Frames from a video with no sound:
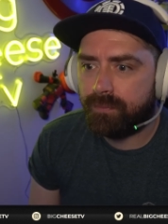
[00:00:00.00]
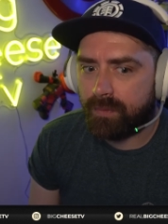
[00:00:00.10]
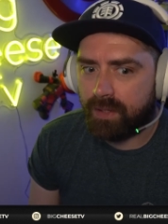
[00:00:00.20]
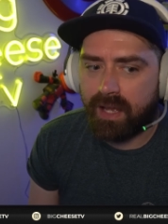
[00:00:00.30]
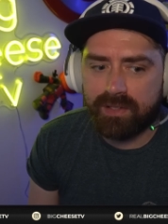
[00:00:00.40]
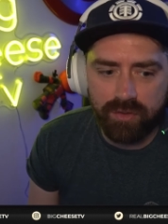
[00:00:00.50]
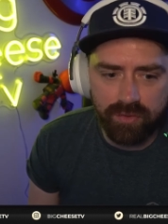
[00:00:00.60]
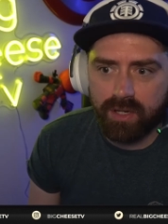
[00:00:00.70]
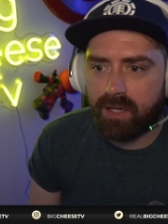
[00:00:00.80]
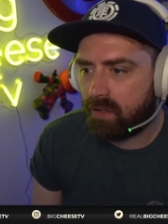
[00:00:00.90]
and has a
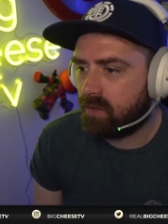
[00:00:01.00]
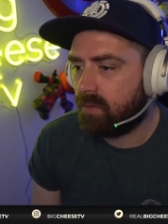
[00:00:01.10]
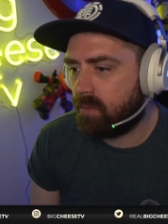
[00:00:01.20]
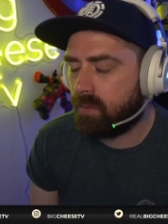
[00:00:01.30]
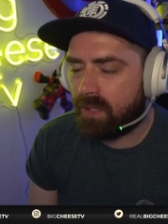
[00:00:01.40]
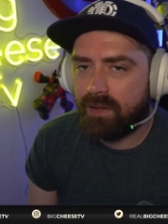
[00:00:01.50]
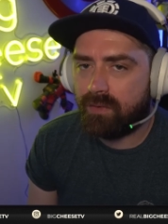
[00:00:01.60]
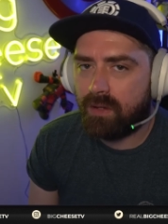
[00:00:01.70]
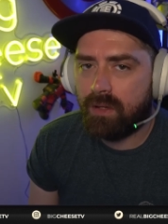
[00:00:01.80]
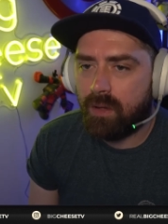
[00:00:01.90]
drink or
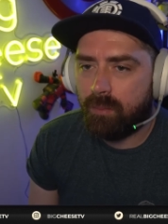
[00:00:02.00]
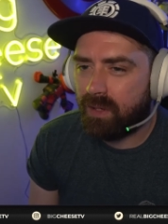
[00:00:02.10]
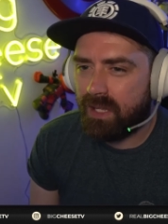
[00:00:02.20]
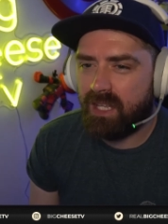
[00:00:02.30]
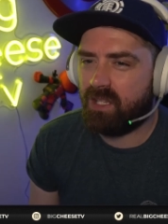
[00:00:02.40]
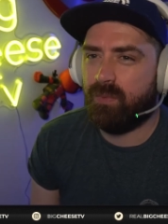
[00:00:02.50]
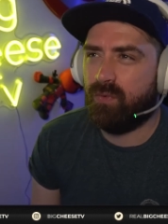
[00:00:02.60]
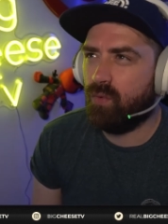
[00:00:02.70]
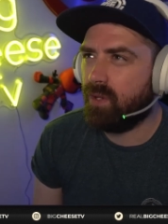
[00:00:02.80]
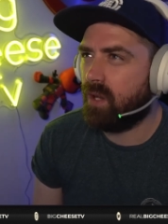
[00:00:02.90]
whatever, but he eats
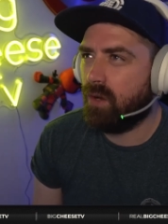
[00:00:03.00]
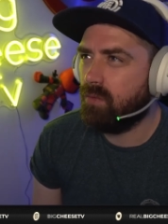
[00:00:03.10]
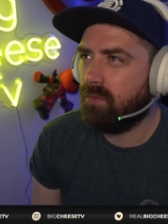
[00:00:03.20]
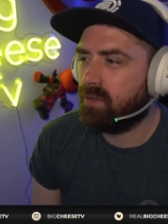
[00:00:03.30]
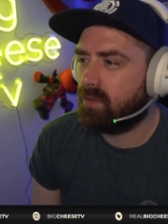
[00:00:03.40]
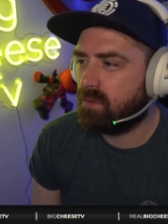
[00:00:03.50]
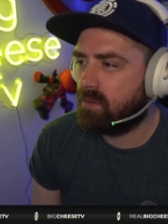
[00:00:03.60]
before he goes.